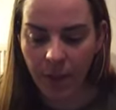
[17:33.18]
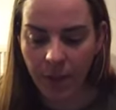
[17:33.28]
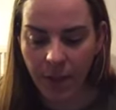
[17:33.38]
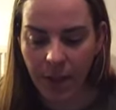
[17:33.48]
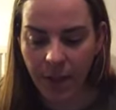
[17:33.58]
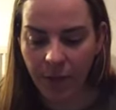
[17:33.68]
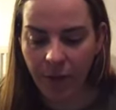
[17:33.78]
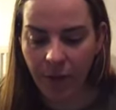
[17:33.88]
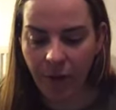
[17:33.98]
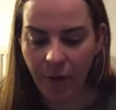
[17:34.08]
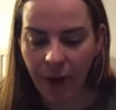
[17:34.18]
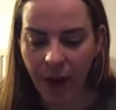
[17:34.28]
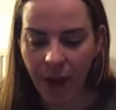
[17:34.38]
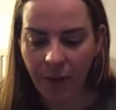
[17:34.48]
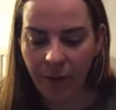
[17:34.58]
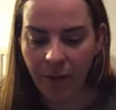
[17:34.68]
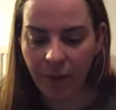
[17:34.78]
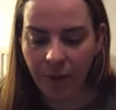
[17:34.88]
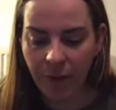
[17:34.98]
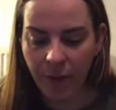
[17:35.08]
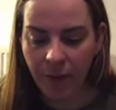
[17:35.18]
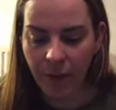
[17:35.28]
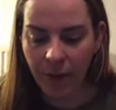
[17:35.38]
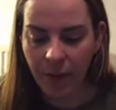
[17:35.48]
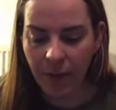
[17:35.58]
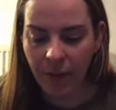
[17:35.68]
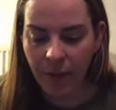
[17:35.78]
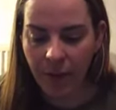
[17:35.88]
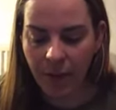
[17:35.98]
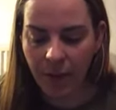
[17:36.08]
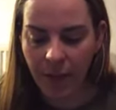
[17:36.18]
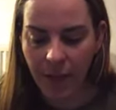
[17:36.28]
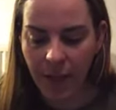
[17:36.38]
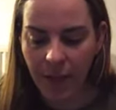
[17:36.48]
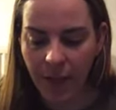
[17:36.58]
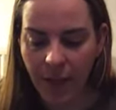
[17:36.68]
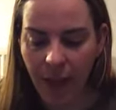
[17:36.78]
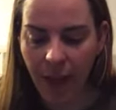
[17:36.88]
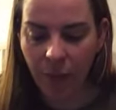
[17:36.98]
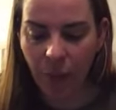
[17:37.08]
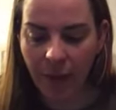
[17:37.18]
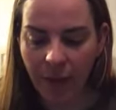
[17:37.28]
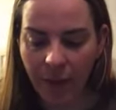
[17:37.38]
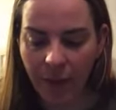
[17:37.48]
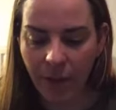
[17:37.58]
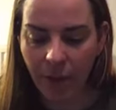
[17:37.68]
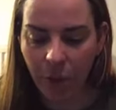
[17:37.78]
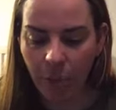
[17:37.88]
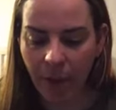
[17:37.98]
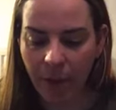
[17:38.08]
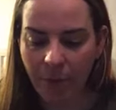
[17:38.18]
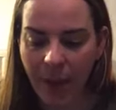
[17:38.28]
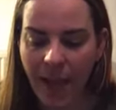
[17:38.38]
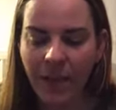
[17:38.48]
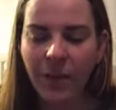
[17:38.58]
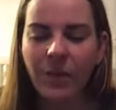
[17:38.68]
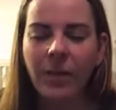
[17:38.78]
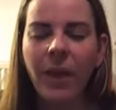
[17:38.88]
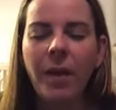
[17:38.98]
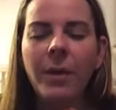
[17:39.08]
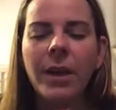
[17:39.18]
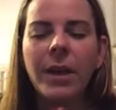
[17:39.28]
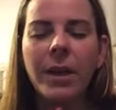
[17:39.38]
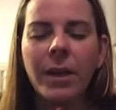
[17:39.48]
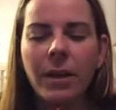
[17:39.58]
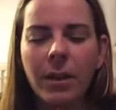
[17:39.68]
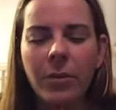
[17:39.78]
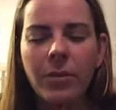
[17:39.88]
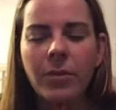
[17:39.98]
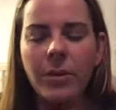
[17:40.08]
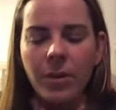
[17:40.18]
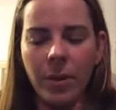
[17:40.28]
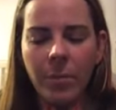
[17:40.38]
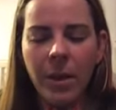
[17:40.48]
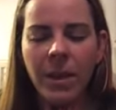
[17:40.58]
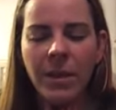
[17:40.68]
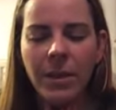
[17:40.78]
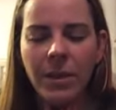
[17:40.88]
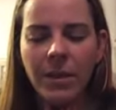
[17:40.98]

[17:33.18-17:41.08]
Starting with your crown. Seeing that white, open, petaled flower close to a bud.